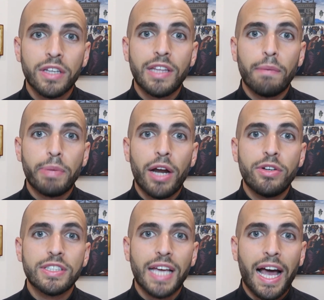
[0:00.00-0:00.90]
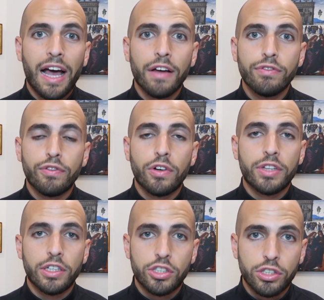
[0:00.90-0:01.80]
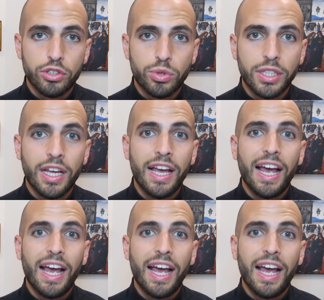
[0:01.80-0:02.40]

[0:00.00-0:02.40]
that parents have for their children.